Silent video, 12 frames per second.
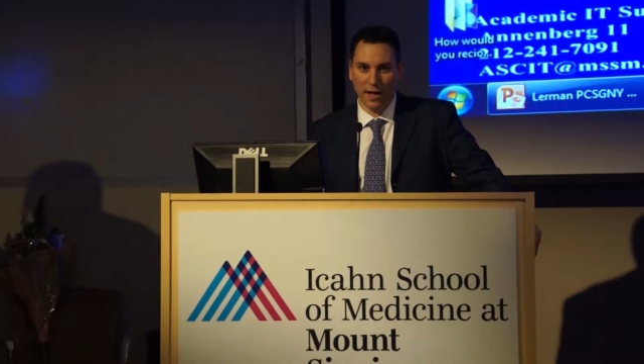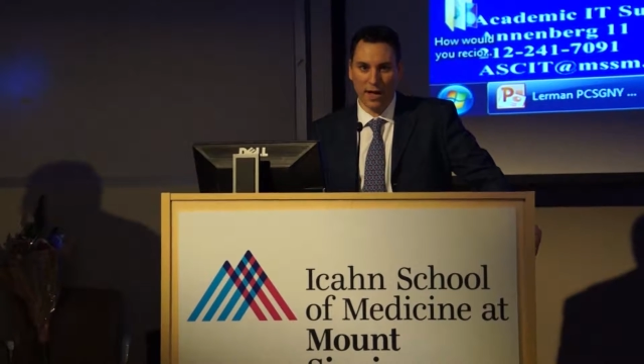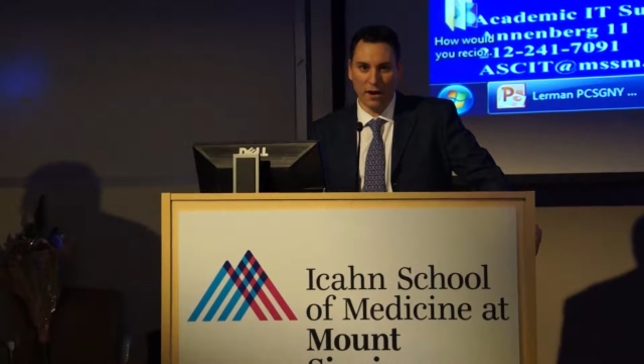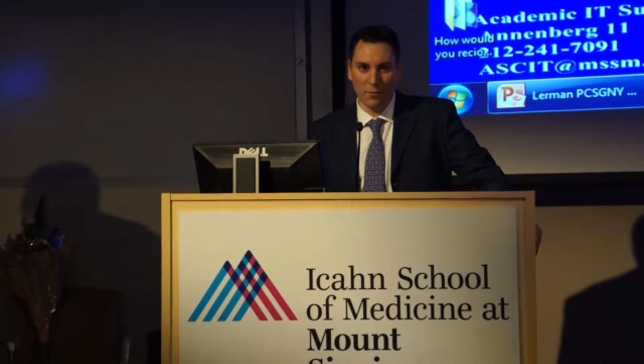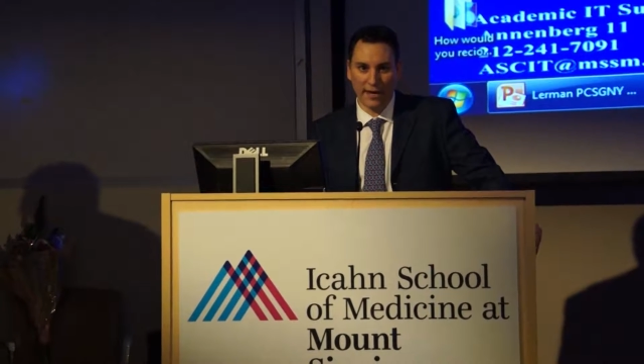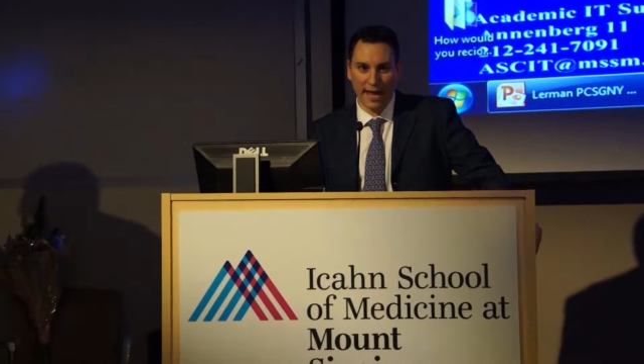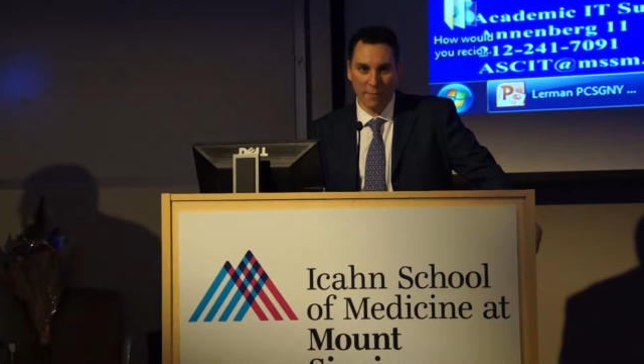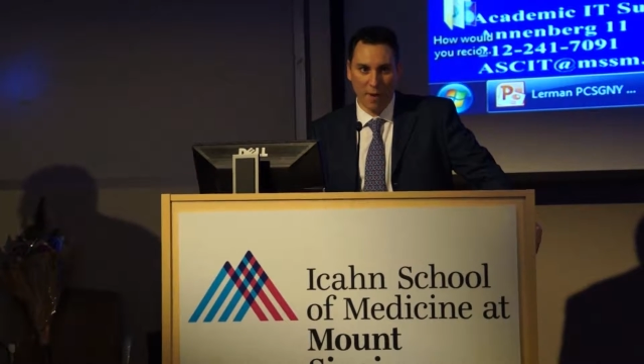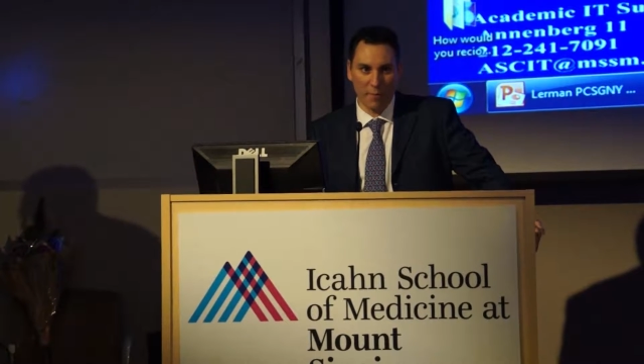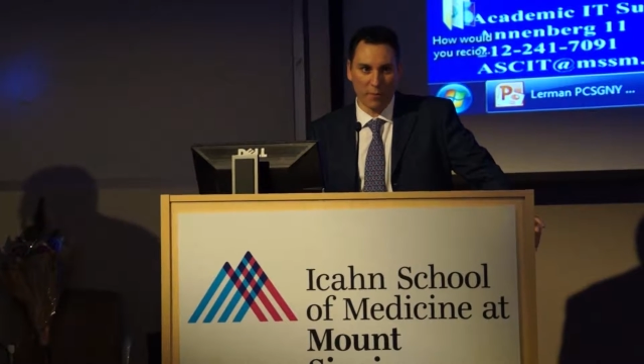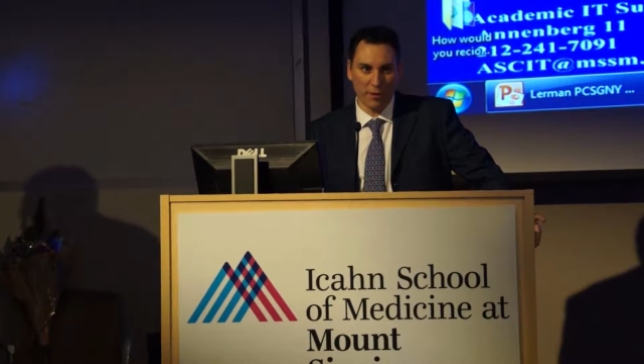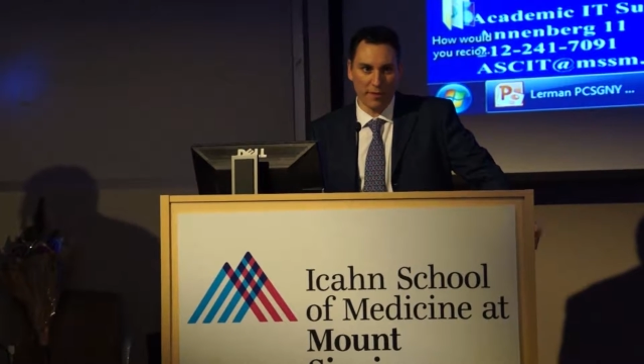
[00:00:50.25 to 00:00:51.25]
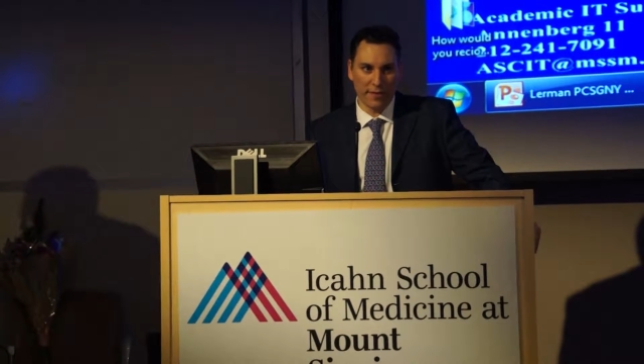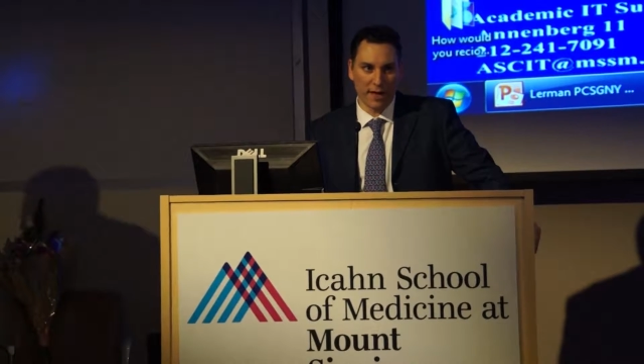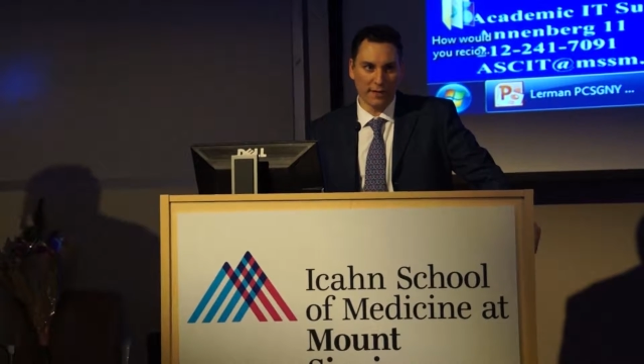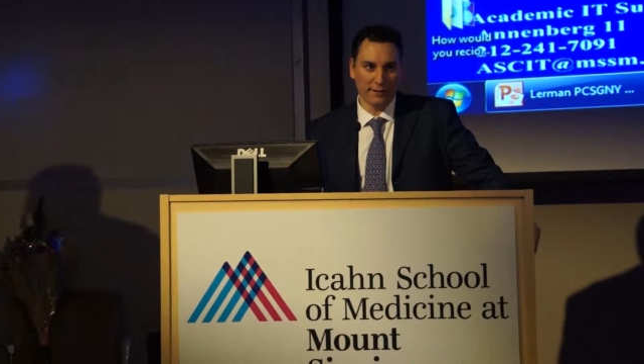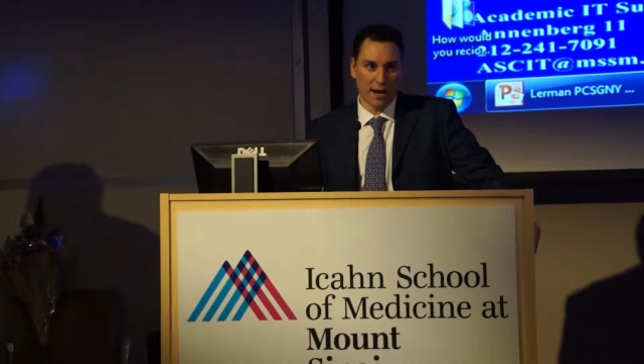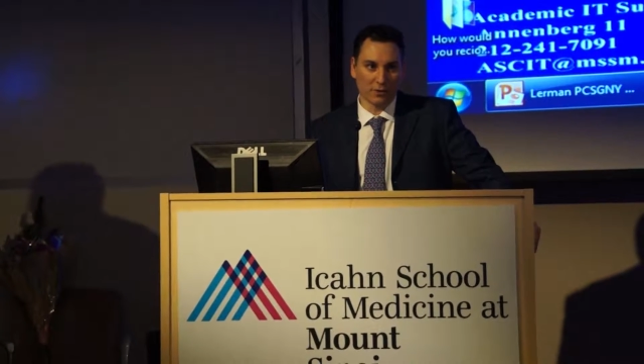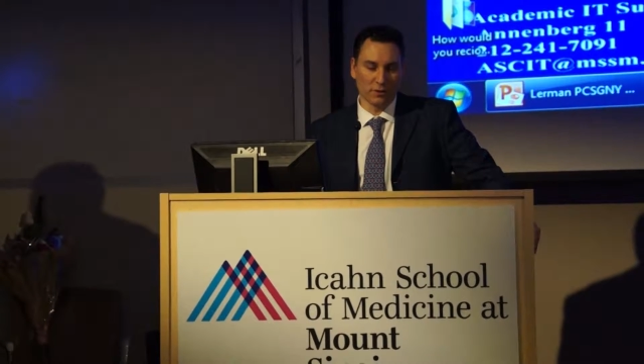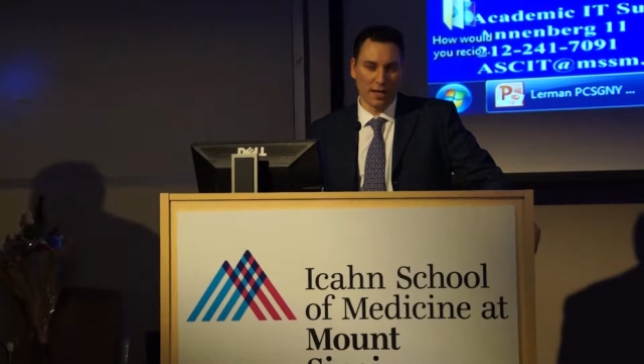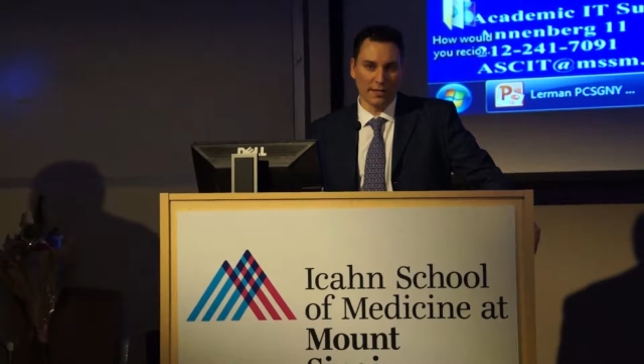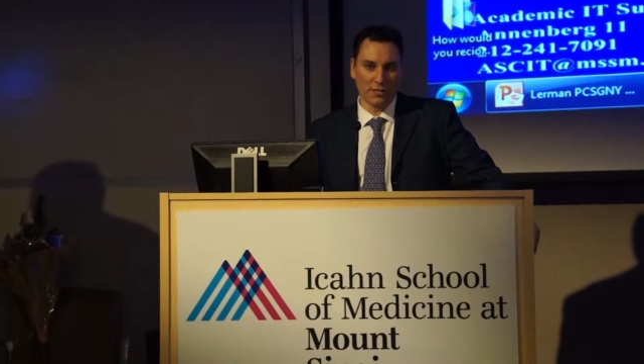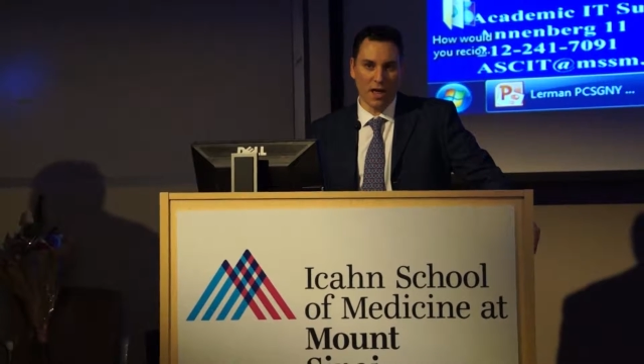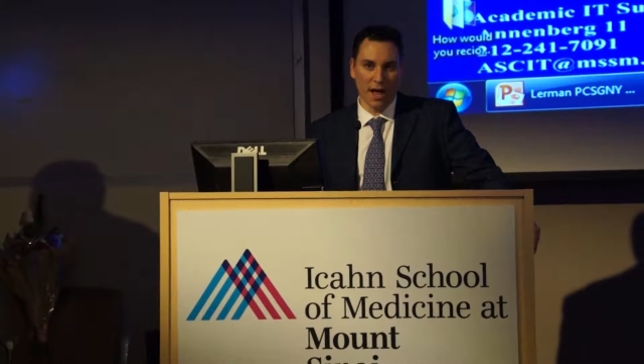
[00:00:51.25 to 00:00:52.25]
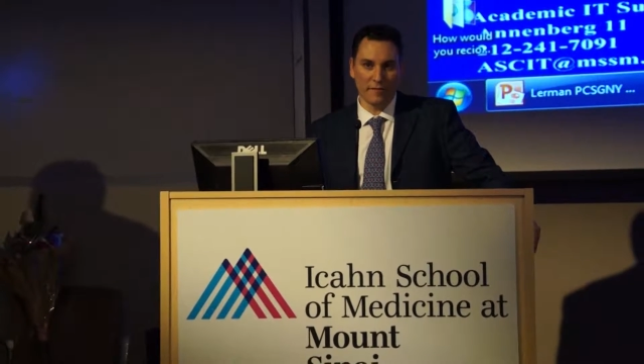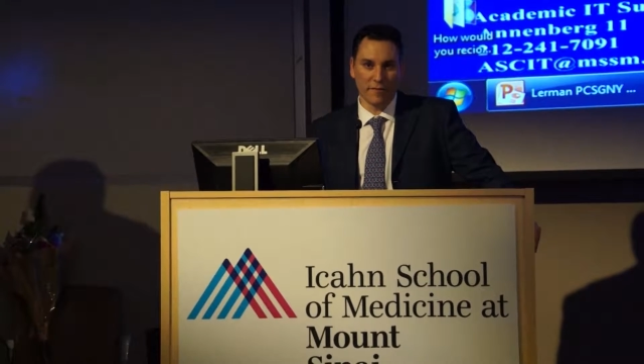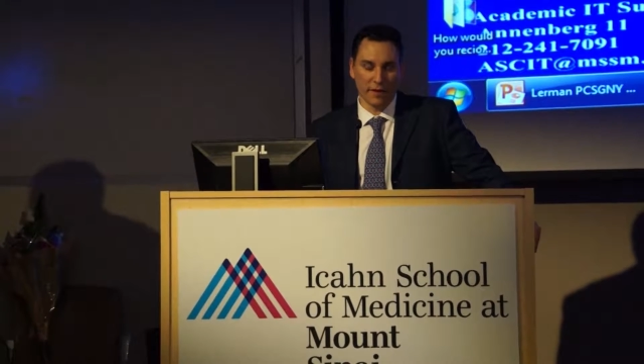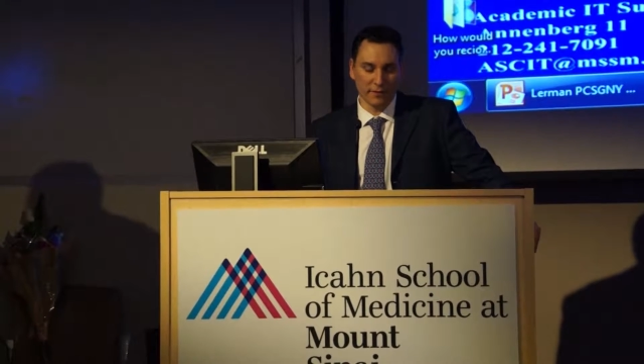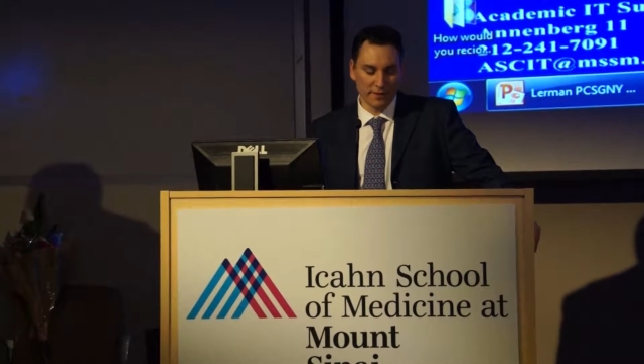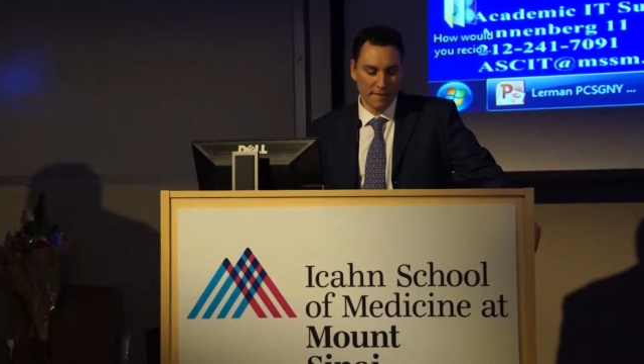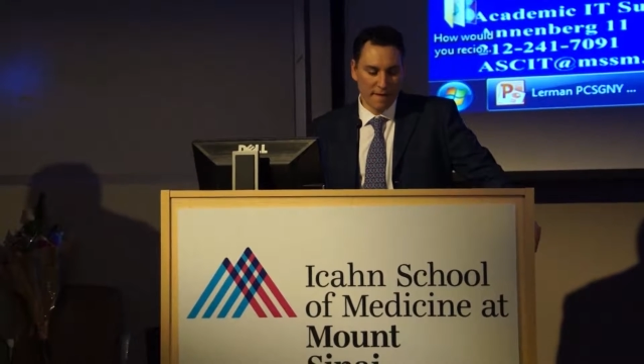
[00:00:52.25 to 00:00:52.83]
we came up with Dr. Lenny Steinfeld.